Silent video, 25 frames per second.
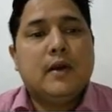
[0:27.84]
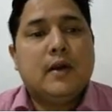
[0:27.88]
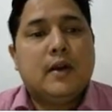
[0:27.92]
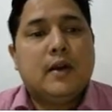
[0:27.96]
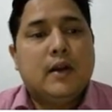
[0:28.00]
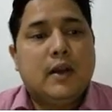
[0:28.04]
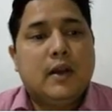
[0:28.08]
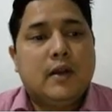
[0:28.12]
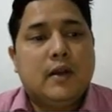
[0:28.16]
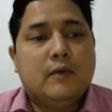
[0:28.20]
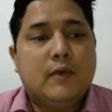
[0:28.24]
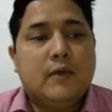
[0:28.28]

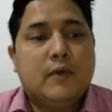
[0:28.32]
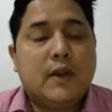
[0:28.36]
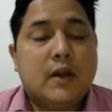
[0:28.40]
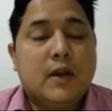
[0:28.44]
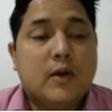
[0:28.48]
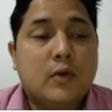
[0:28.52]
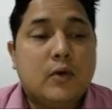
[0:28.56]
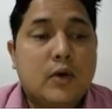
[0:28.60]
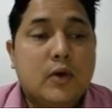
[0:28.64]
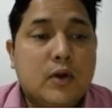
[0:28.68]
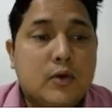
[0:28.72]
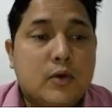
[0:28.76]
like we are
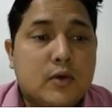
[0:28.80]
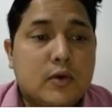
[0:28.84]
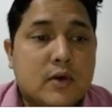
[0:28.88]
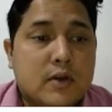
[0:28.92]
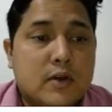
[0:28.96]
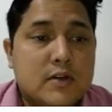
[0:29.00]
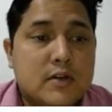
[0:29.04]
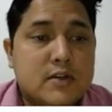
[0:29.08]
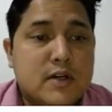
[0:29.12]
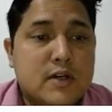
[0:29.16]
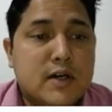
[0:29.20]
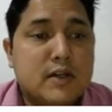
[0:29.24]
going to
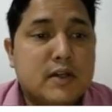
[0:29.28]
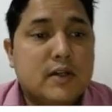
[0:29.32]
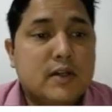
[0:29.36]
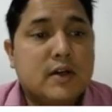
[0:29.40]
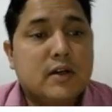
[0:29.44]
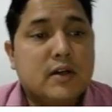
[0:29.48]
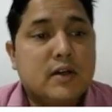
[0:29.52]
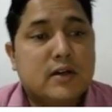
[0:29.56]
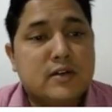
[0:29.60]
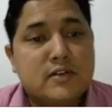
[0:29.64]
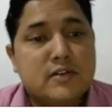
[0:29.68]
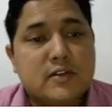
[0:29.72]
understand the
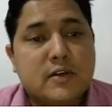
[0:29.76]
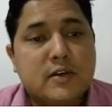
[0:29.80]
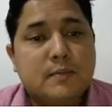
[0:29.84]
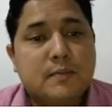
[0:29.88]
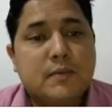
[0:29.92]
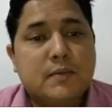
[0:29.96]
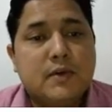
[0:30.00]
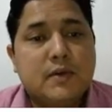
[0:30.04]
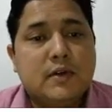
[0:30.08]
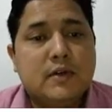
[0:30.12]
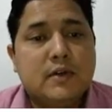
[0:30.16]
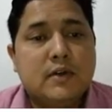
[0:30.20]

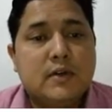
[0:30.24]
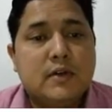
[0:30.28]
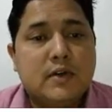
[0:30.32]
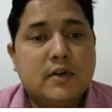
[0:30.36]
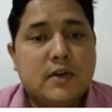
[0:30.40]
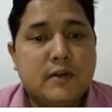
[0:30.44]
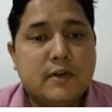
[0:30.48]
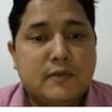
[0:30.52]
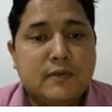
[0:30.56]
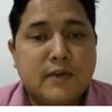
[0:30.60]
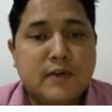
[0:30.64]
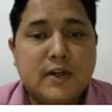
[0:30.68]
concept,
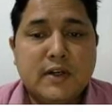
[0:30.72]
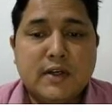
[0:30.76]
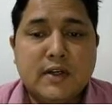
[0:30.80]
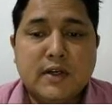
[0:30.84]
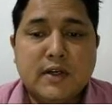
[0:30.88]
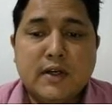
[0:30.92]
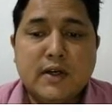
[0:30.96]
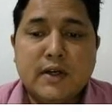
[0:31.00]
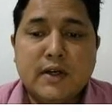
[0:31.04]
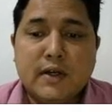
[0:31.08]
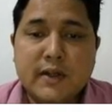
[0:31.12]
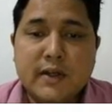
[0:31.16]

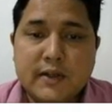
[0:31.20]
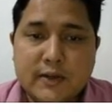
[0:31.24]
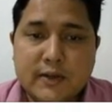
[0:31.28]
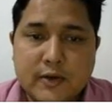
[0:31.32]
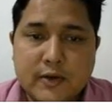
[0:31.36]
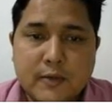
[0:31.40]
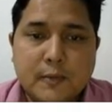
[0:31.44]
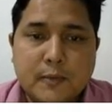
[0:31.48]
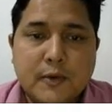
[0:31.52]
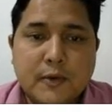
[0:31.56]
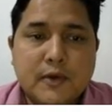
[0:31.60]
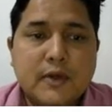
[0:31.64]
definition and nature
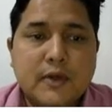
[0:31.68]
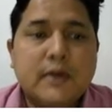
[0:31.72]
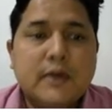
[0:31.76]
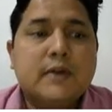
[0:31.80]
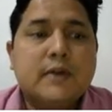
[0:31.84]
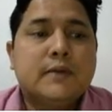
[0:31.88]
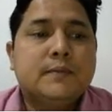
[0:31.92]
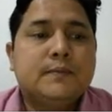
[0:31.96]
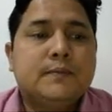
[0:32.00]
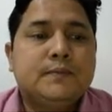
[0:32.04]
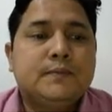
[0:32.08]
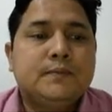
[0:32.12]
of
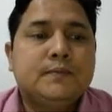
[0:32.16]
project.